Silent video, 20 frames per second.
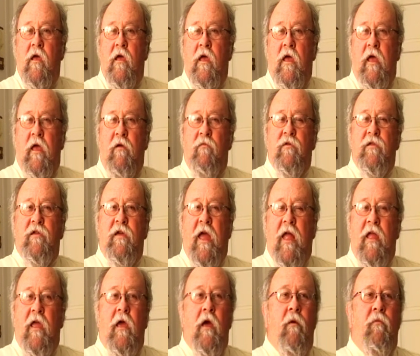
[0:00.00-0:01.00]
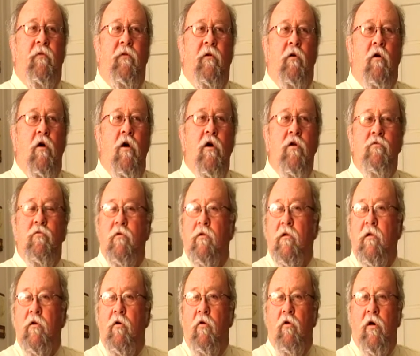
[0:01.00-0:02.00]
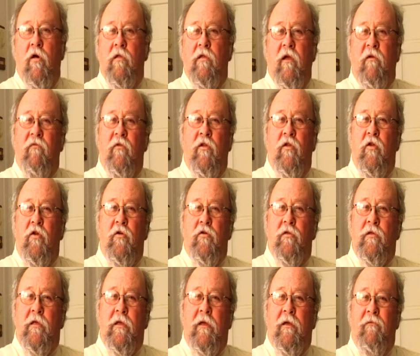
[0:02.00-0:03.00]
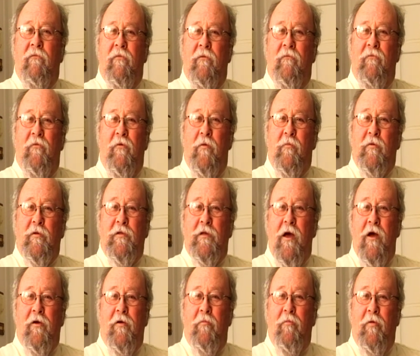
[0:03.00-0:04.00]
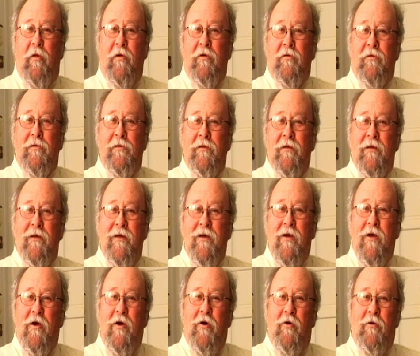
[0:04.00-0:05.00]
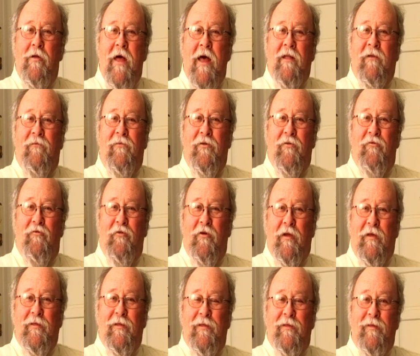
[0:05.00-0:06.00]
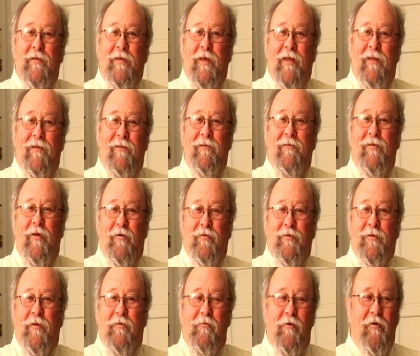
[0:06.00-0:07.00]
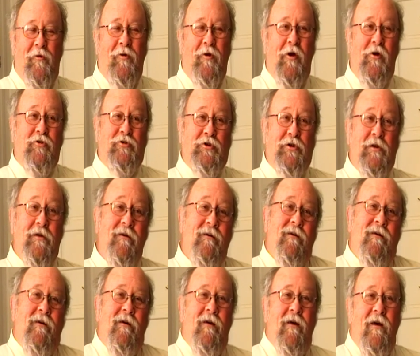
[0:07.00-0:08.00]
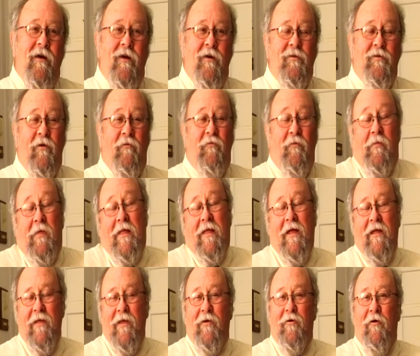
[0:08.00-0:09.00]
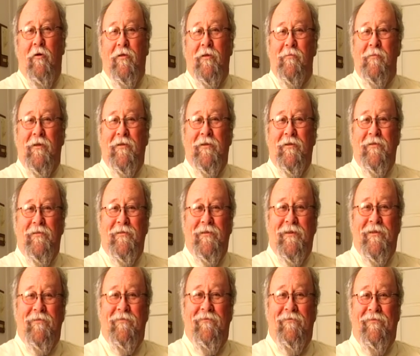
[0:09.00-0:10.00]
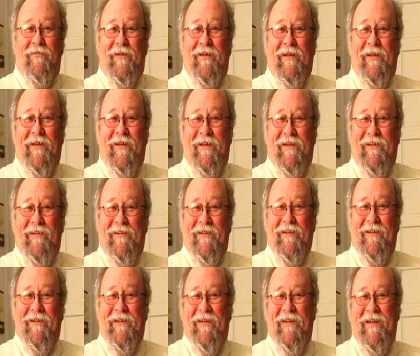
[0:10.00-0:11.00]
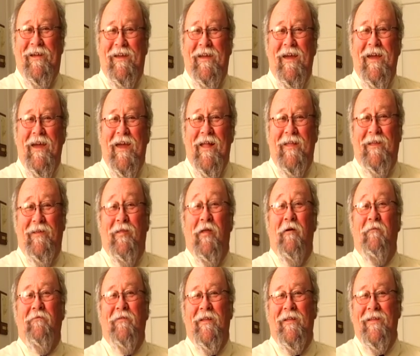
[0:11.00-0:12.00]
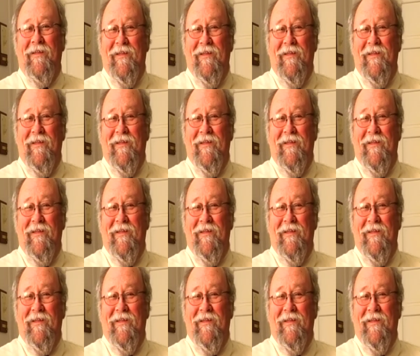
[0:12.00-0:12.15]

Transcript: he was getting up to 100 calls every New Year's Eve from former soccer players who had had a few drinks and decided to toast their old coach. So from then on, they called him on New Year's Eve. And he loved it.